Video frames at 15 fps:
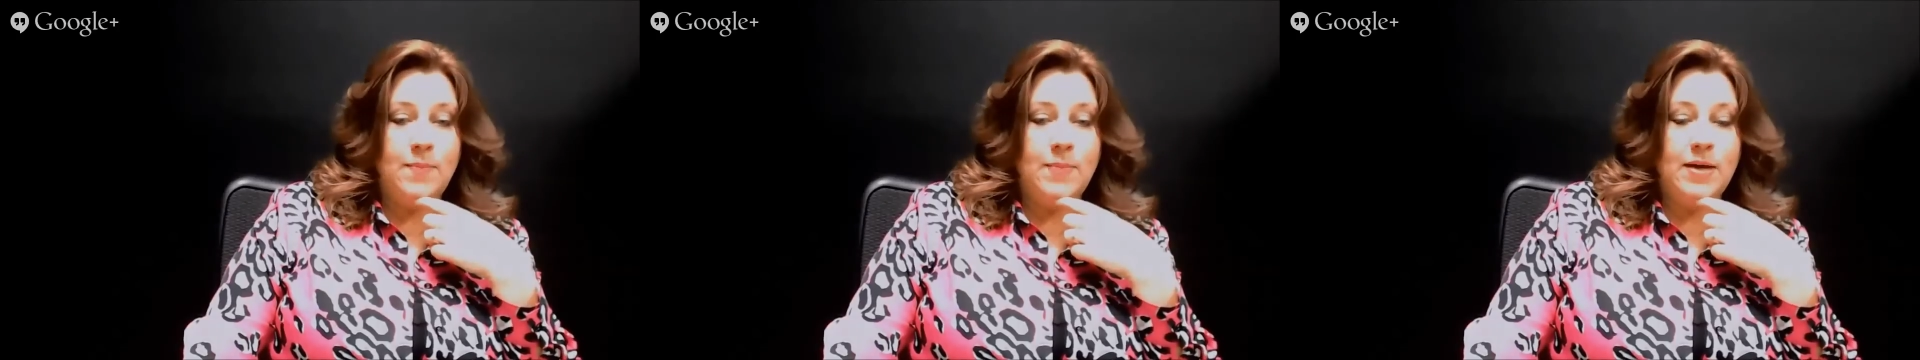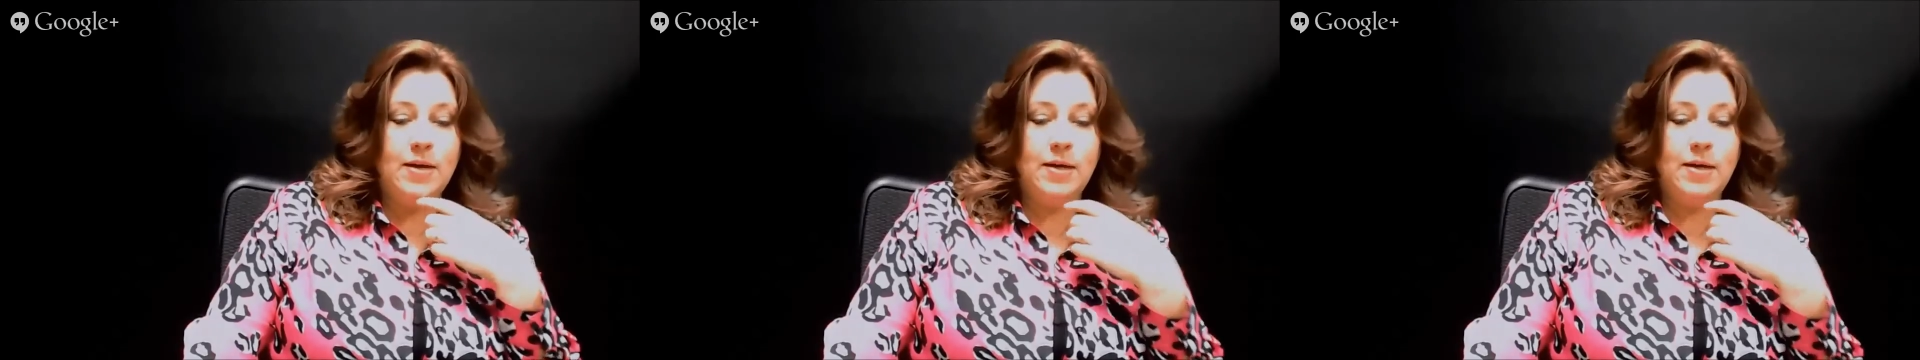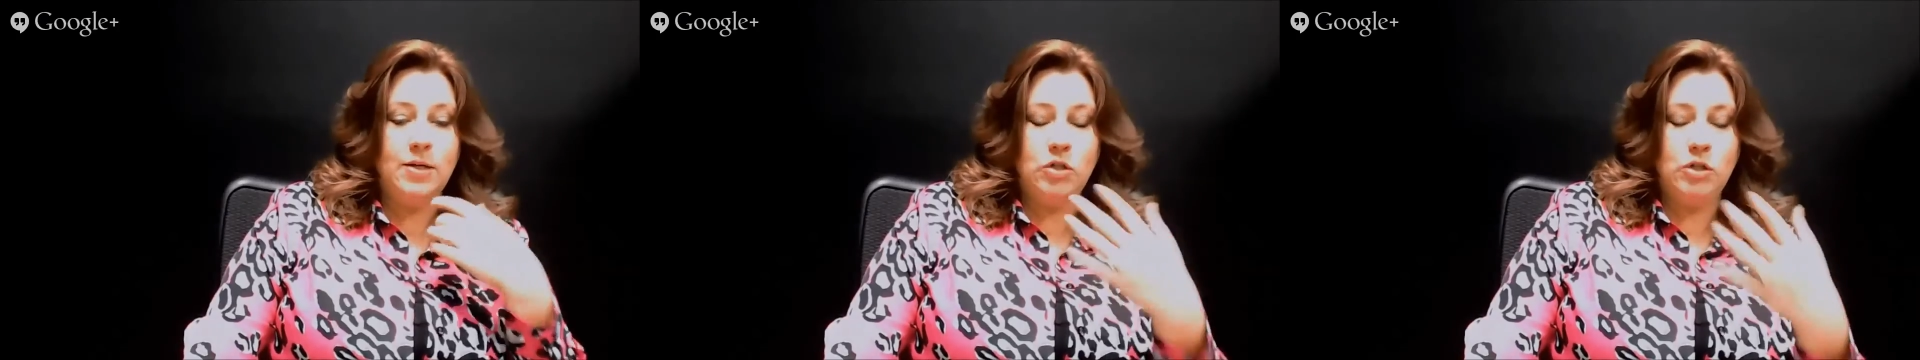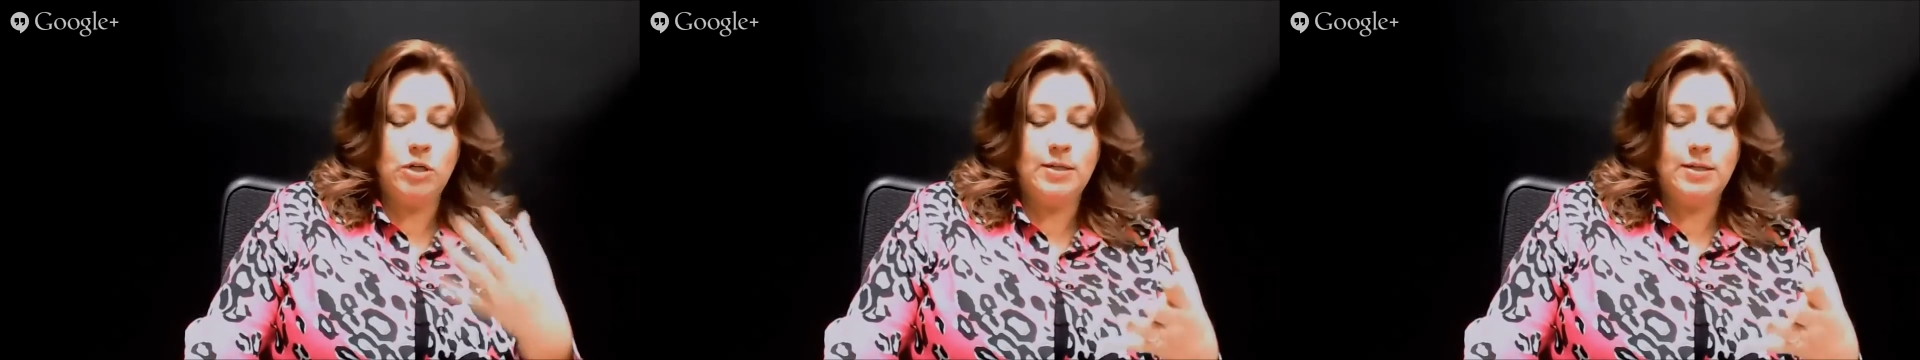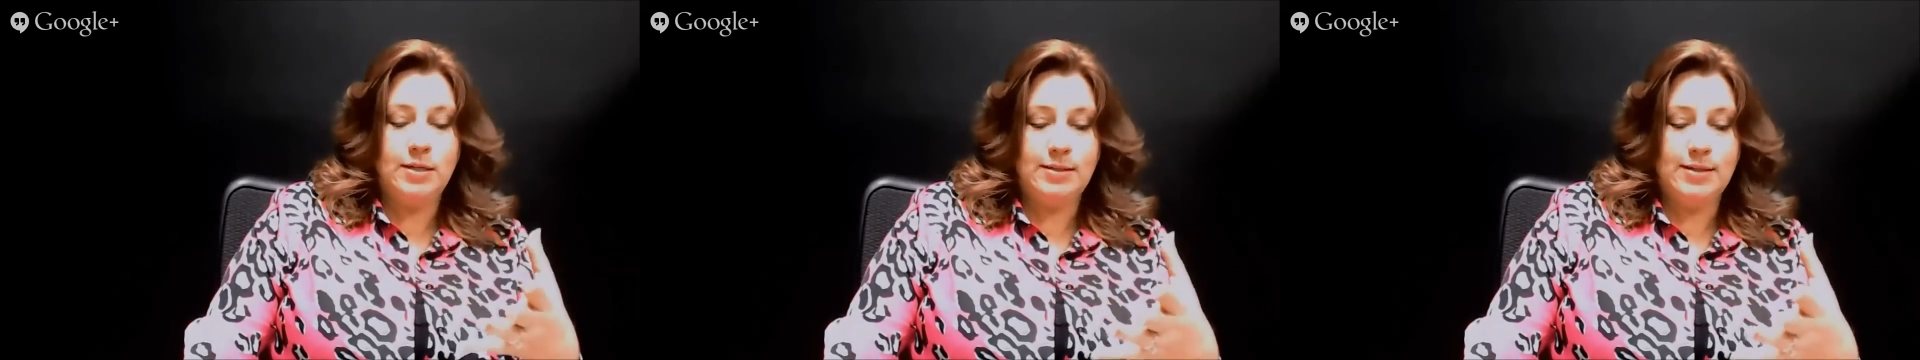because
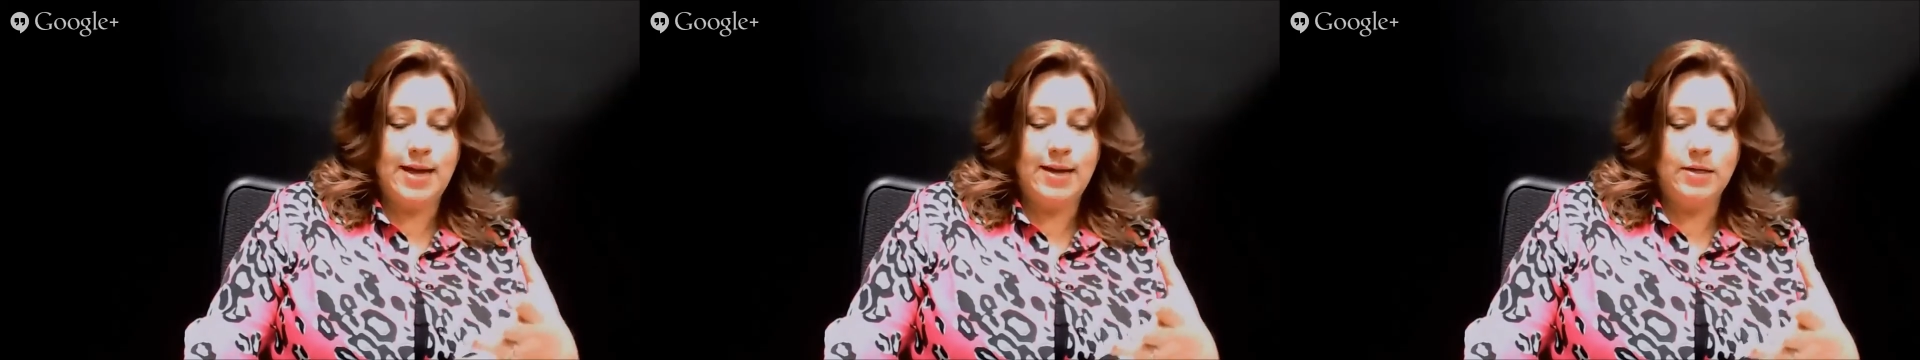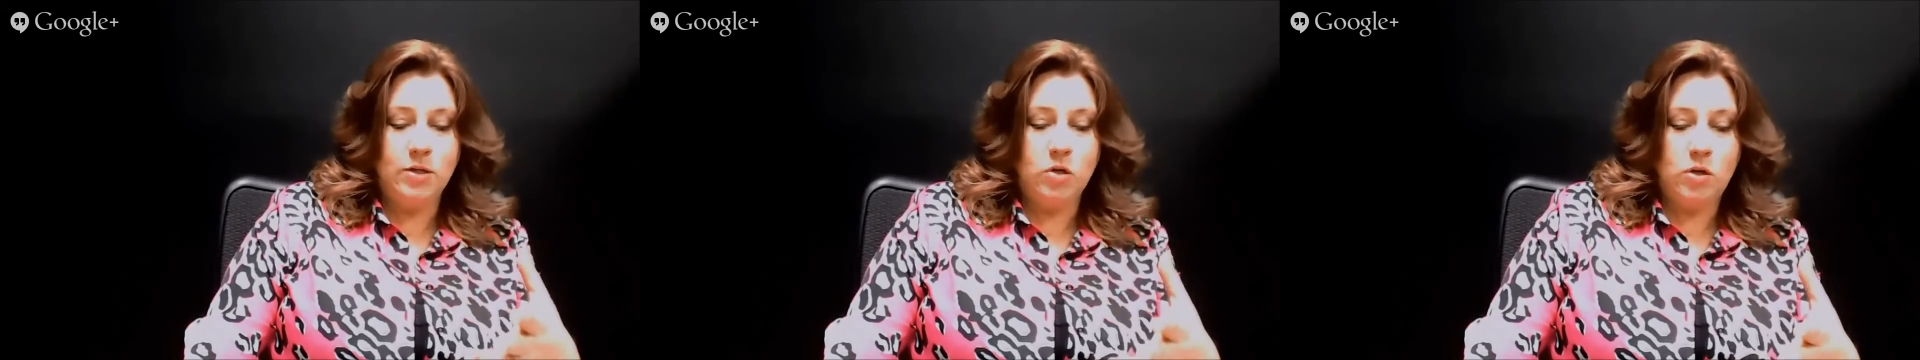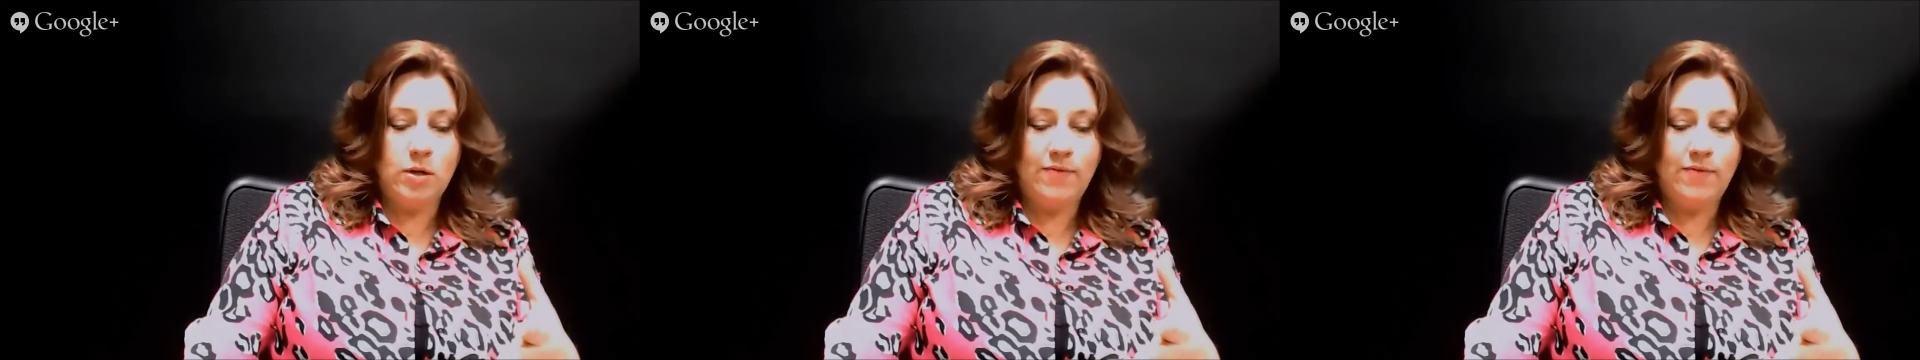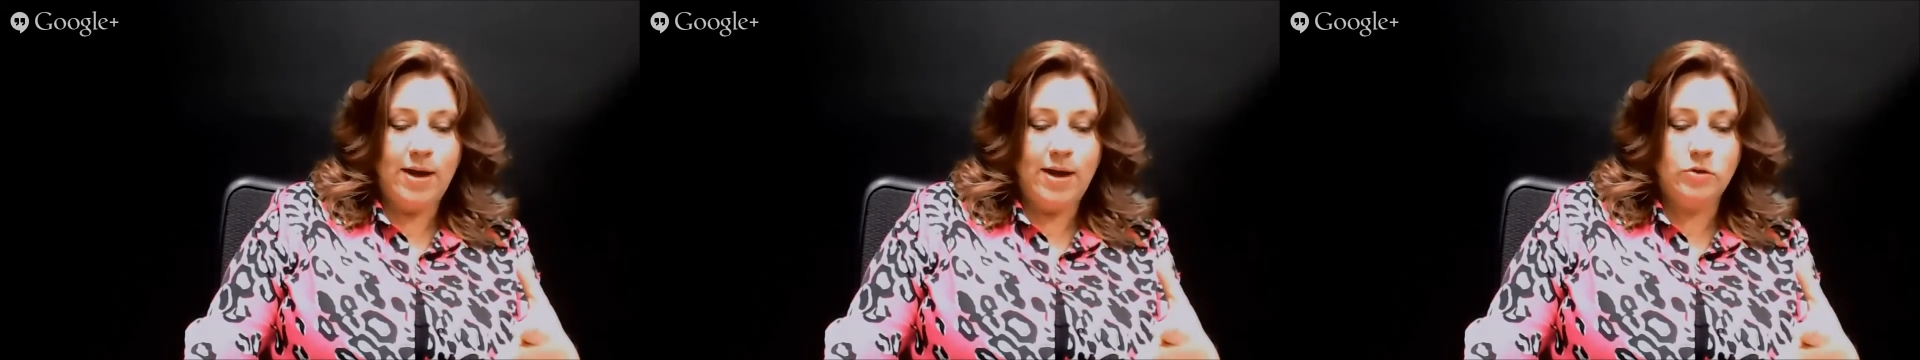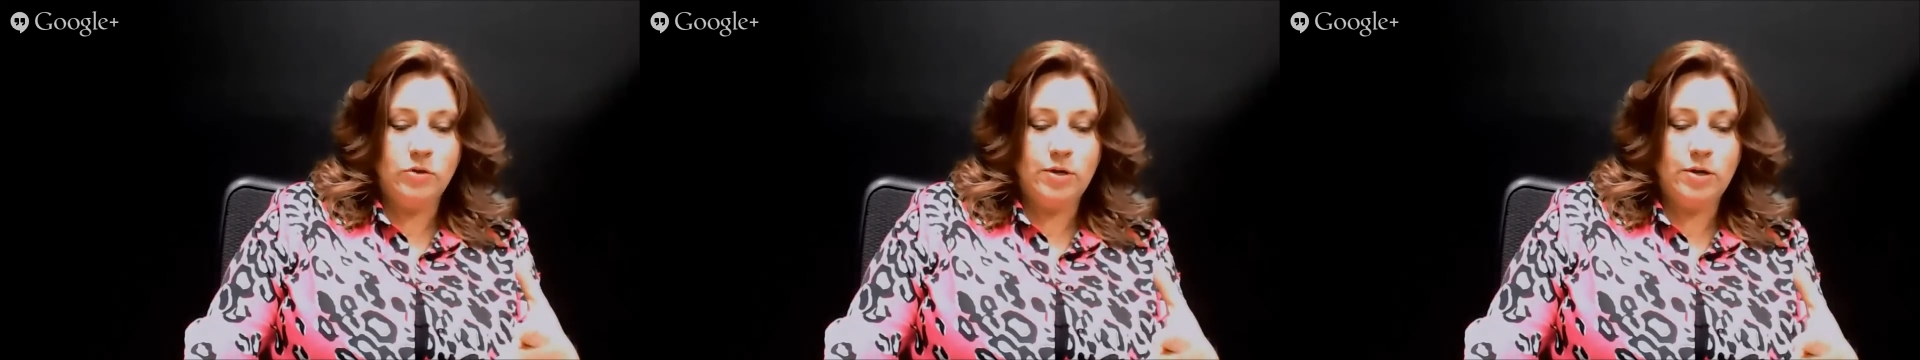she's his technical
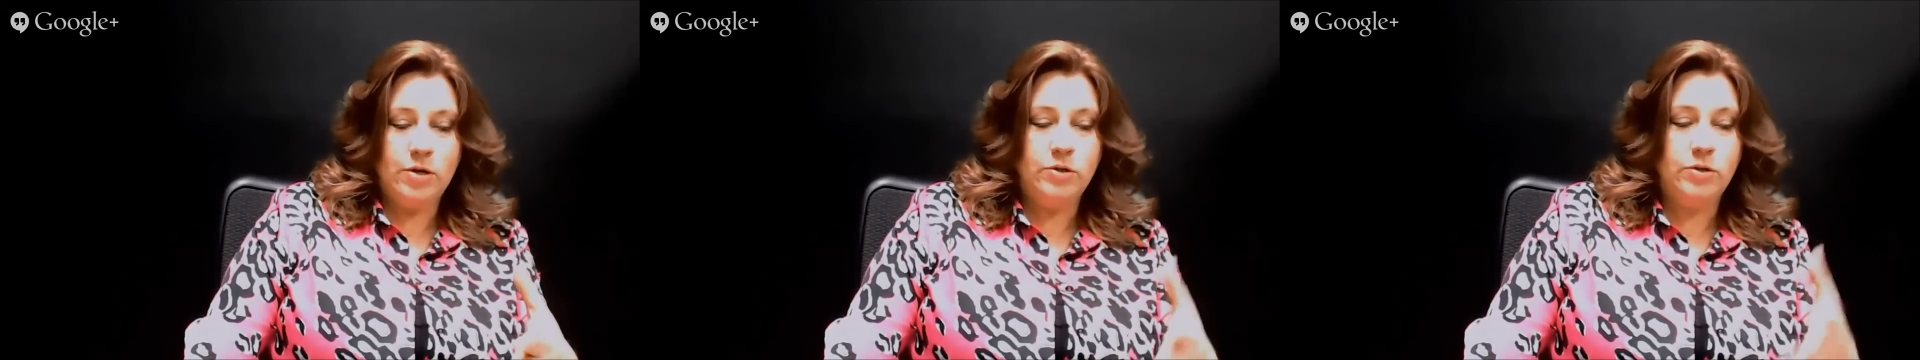advisor there.